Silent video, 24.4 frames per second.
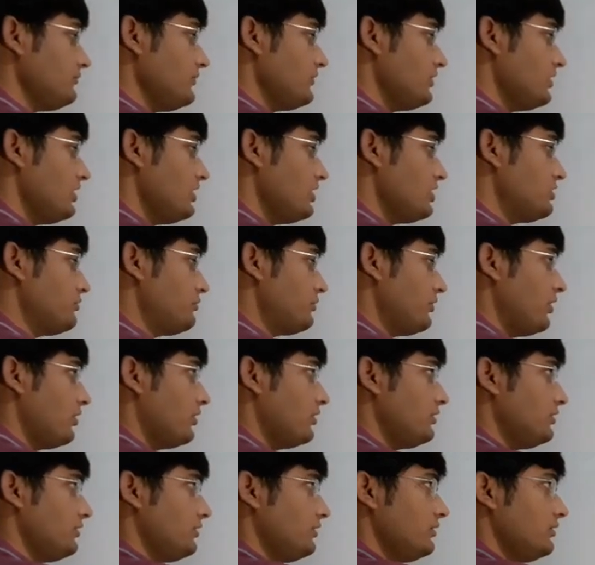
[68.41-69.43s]
e
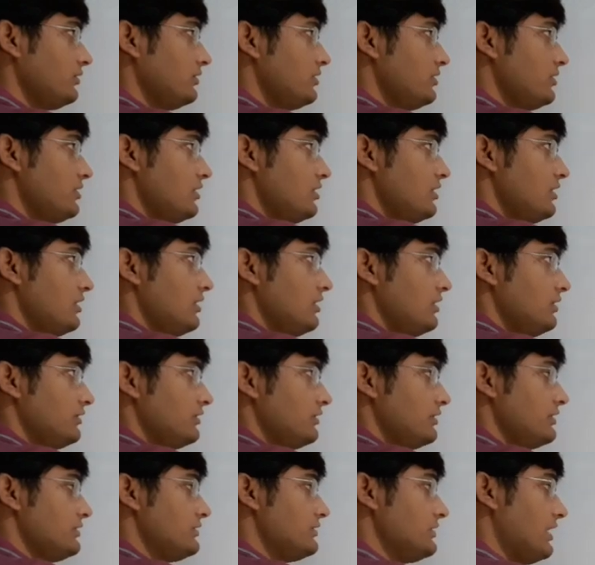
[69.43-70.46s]
power
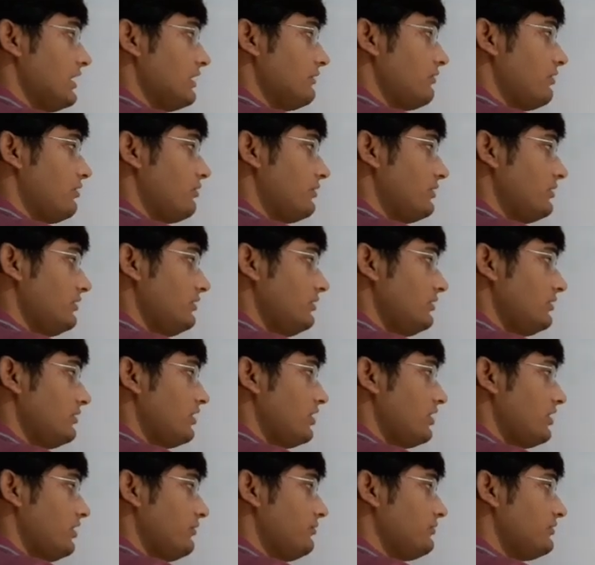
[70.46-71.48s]
this alpha 1. Now
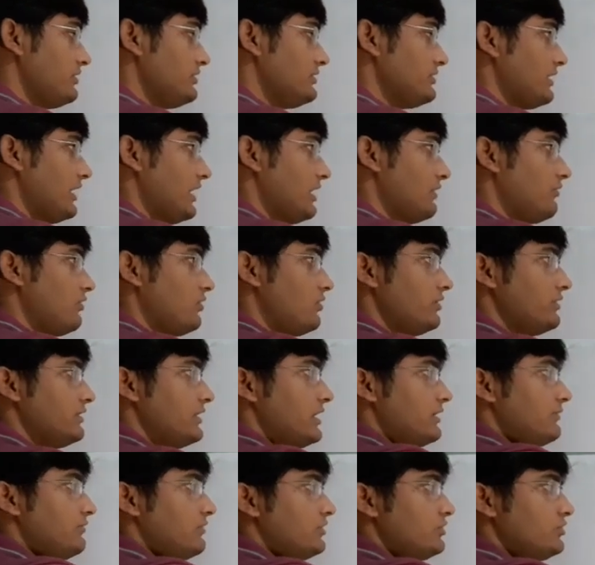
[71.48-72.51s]
if this alpha 1,
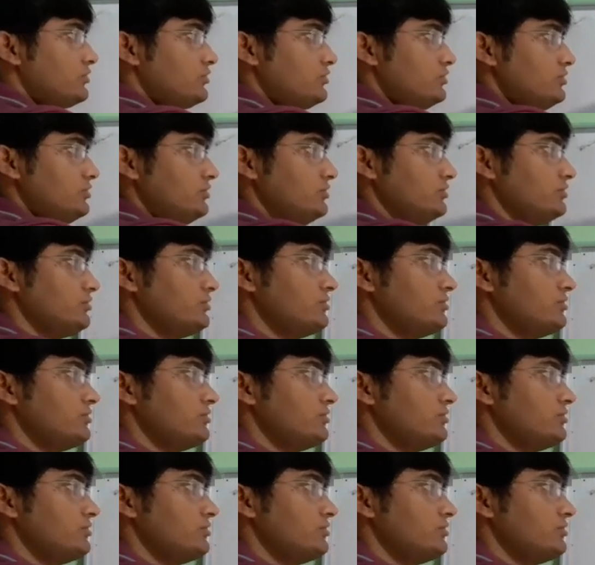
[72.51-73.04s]
alpha 2,